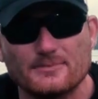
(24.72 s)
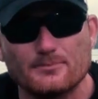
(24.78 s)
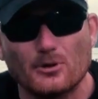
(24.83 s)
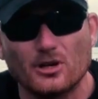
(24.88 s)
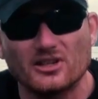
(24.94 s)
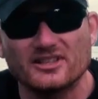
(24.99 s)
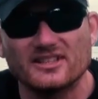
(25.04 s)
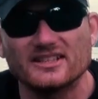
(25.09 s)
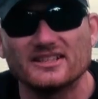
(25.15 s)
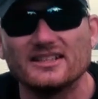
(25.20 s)
deep
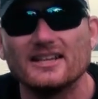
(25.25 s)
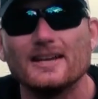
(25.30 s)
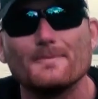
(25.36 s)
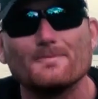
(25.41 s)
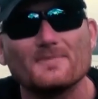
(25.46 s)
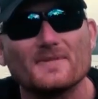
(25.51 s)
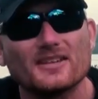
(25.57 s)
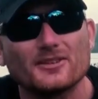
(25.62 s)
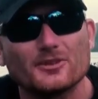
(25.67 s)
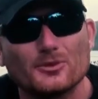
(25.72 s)
marking,
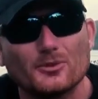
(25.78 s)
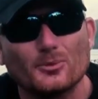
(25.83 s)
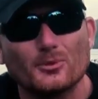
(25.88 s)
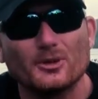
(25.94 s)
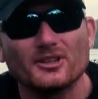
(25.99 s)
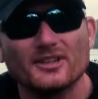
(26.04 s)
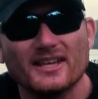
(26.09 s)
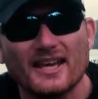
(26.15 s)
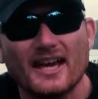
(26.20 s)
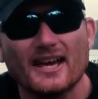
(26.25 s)
you
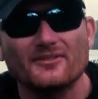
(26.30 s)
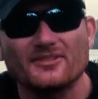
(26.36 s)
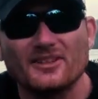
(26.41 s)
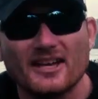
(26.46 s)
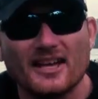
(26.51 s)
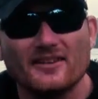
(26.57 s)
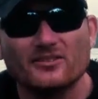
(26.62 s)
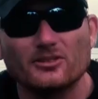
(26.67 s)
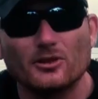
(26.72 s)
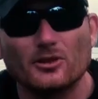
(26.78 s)
really have to
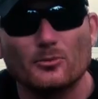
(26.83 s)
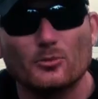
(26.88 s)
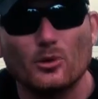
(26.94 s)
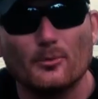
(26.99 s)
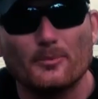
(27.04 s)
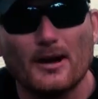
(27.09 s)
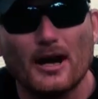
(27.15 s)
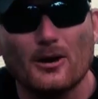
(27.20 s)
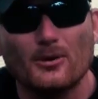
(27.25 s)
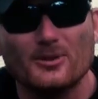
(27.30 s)
have a little
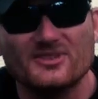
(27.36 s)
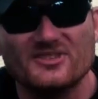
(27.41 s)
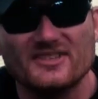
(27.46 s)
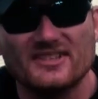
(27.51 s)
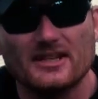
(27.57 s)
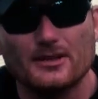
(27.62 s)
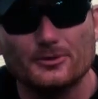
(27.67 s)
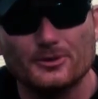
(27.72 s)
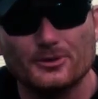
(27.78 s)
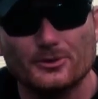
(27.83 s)
more power
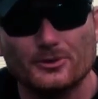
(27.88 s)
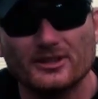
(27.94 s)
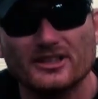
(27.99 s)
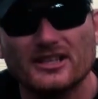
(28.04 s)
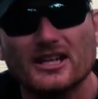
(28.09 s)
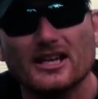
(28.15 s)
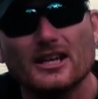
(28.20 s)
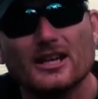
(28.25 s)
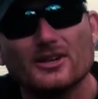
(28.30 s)
sent out to it.